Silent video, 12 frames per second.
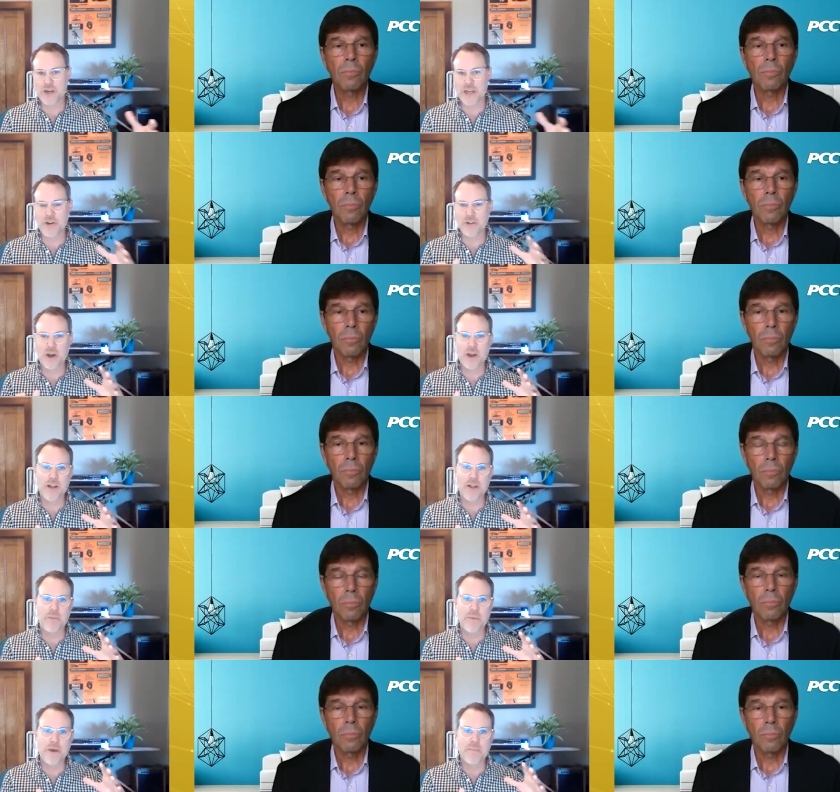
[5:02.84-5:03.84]
Speaker 1: Can you talk a
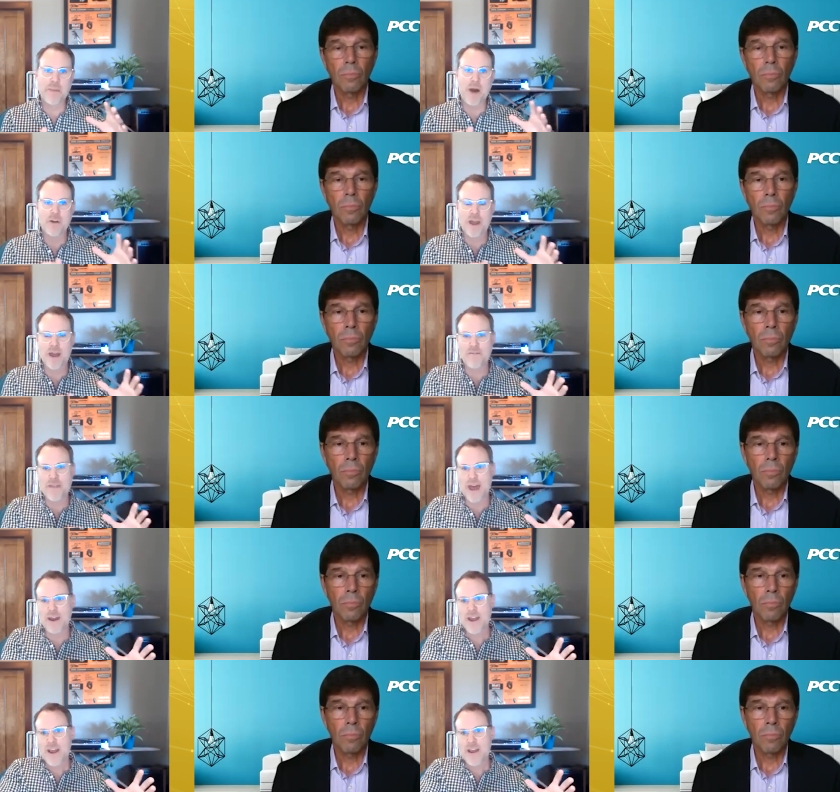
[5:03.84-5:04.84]
little bit about kind of that,
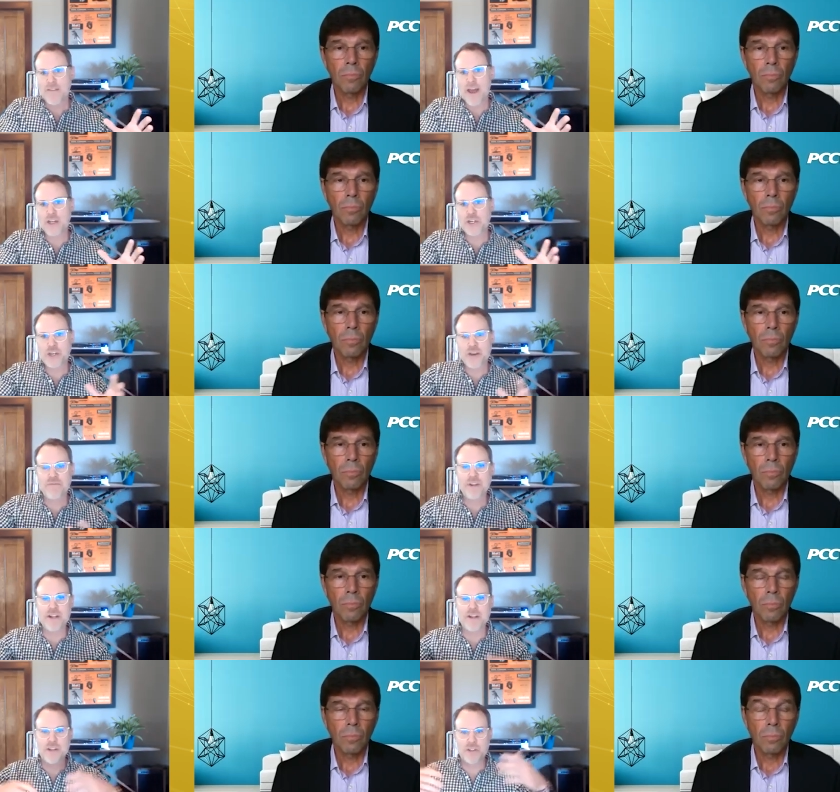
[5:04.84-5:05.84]
that shift
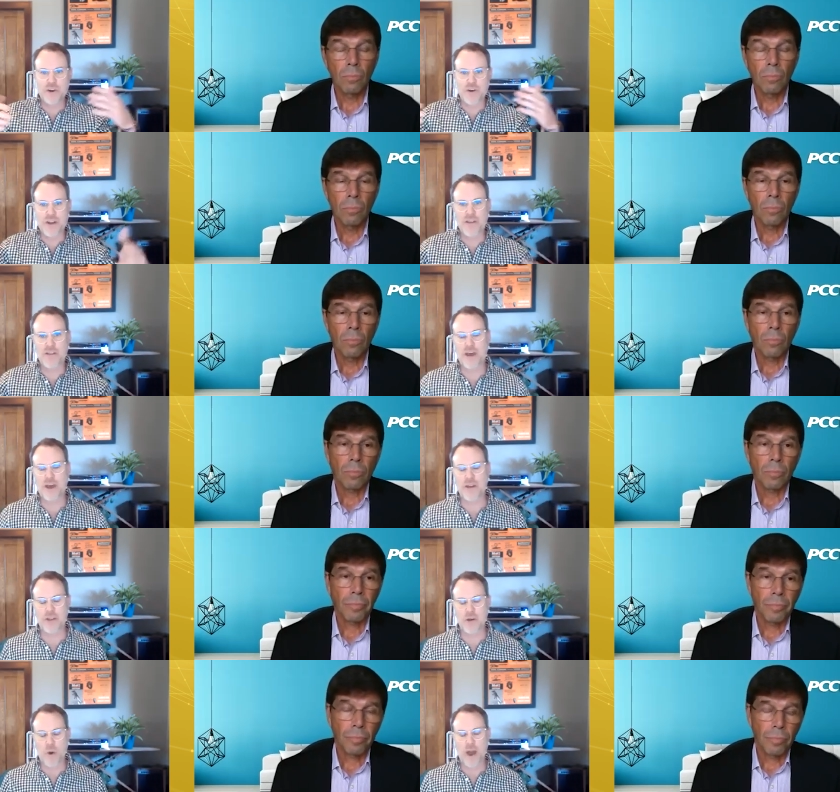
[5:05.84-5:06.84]
into serving the, the
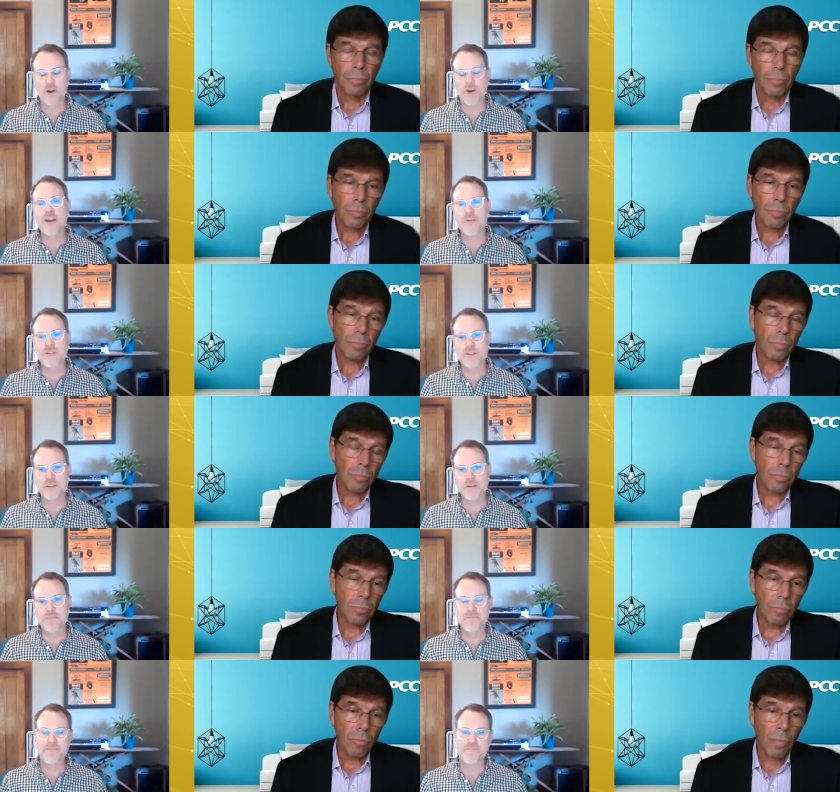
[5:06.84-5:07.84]
wider ecosystem?
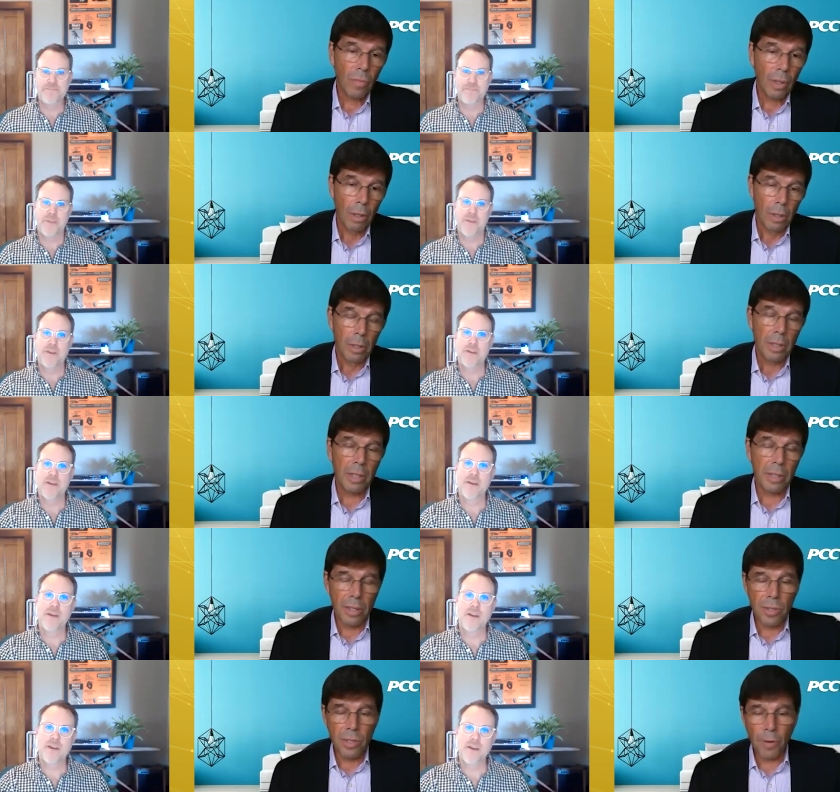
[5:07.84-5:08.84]
Speaker 2: There,
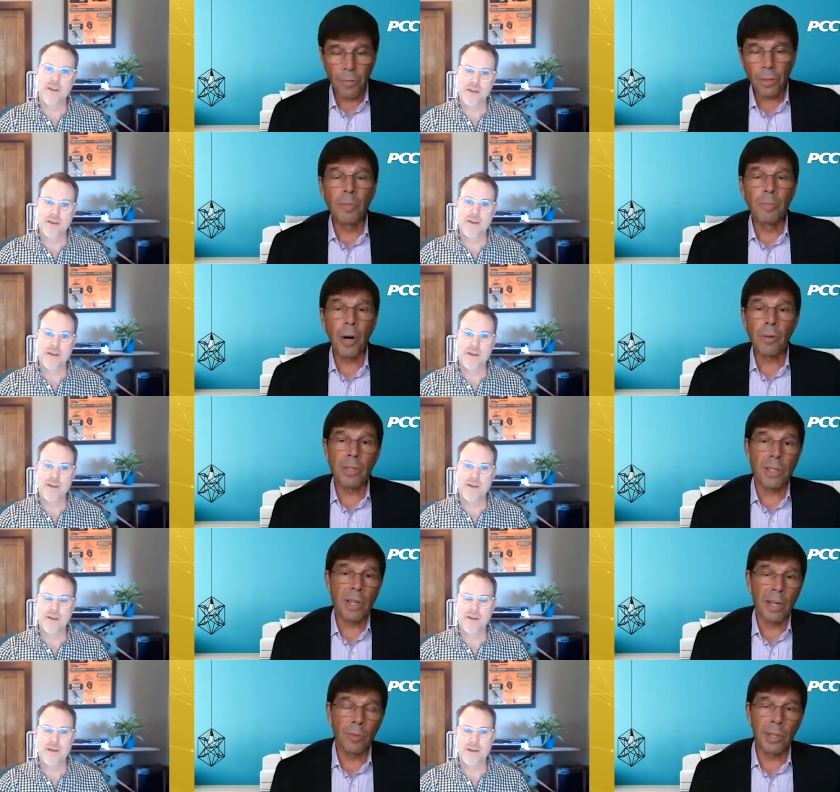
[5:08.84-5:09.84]
there's different components,
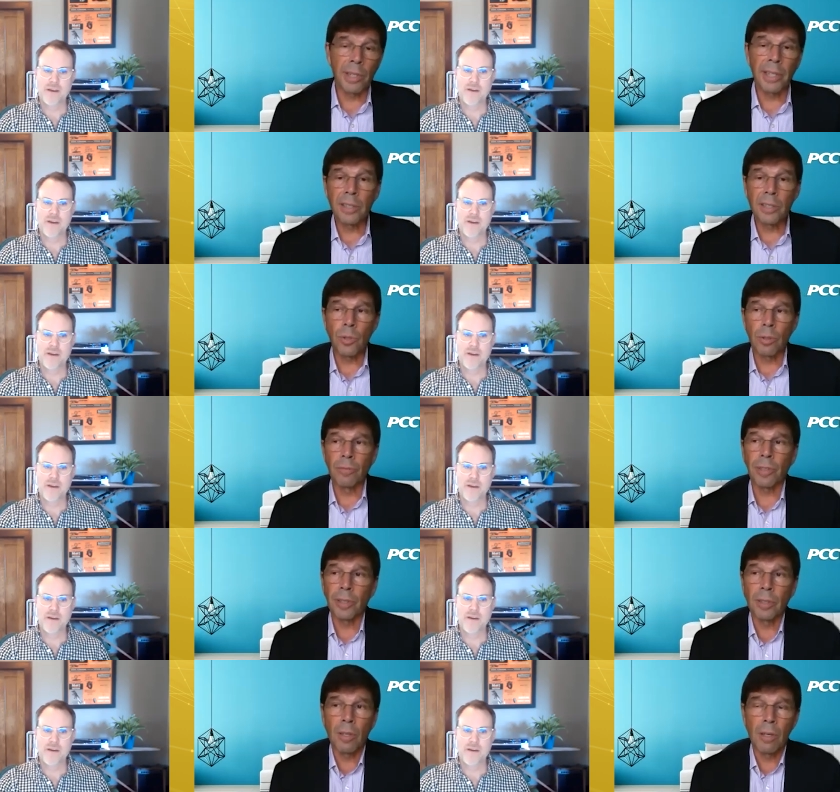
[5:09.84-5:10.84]
and I want to get into a
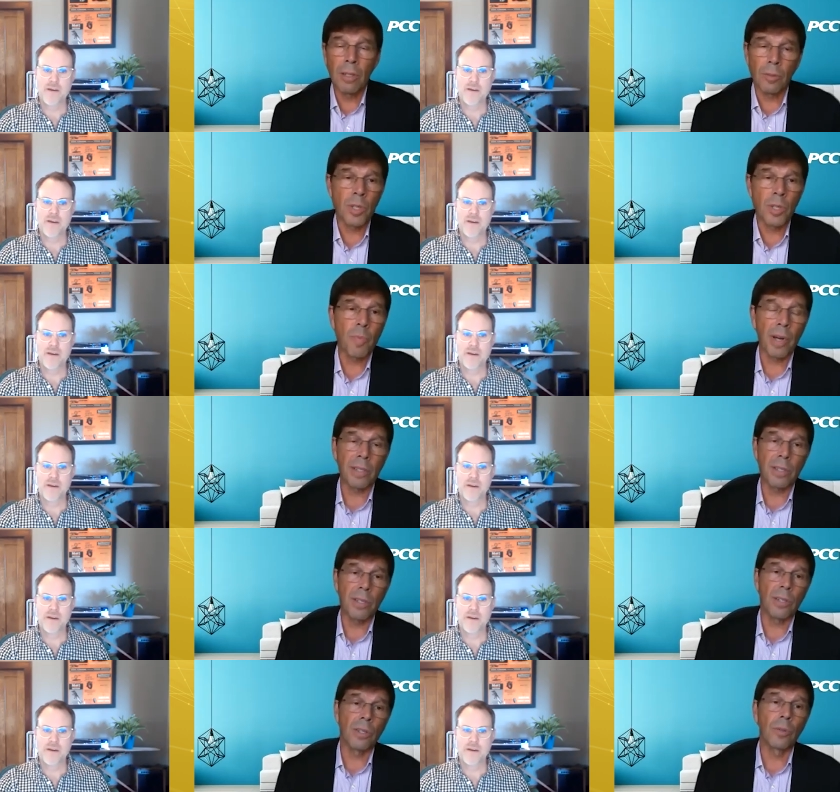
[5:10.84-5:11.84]
very long
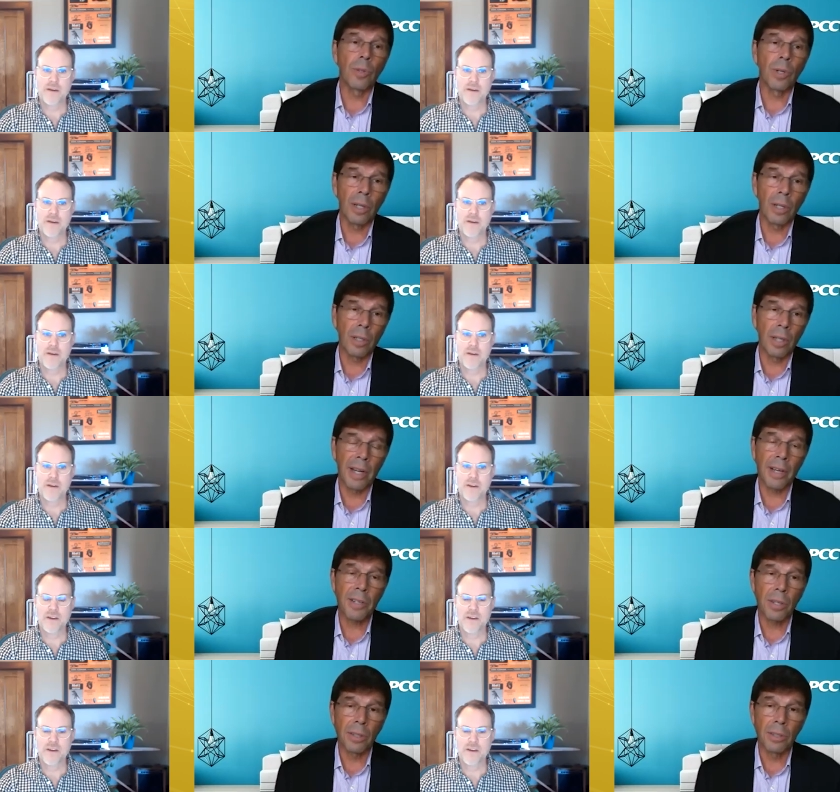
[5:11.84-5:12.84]
response to uh, an
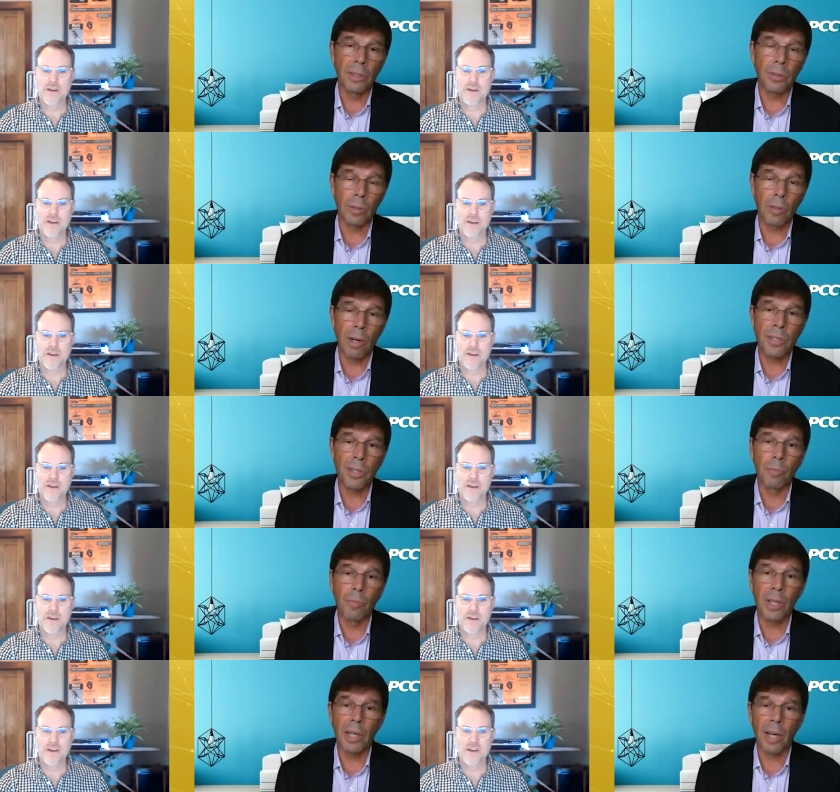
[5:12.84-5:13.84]
excellent short question,
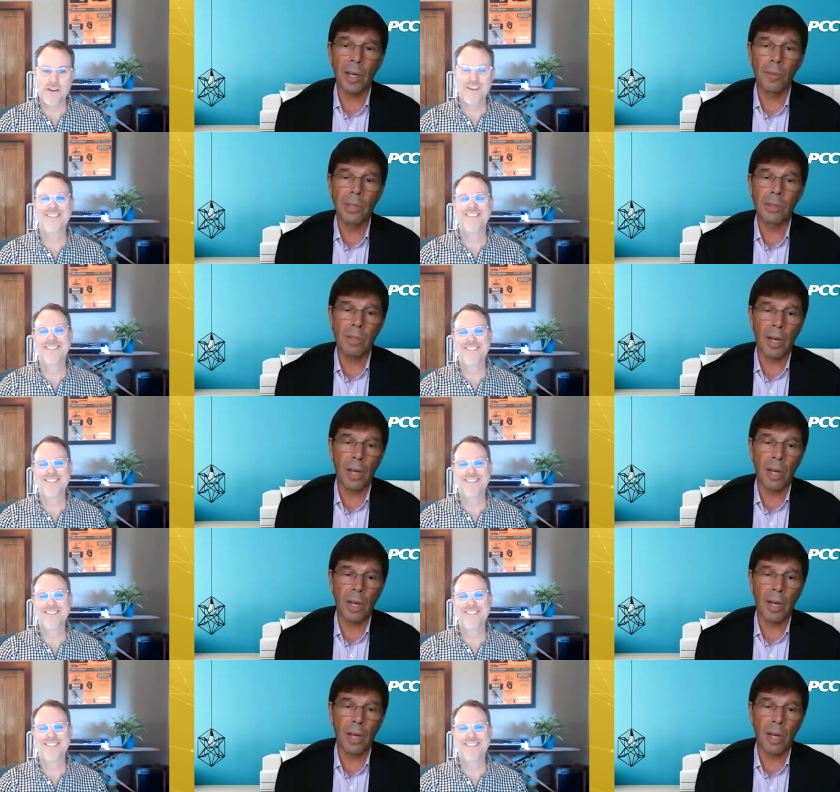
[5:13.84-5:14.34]
but I, I, will,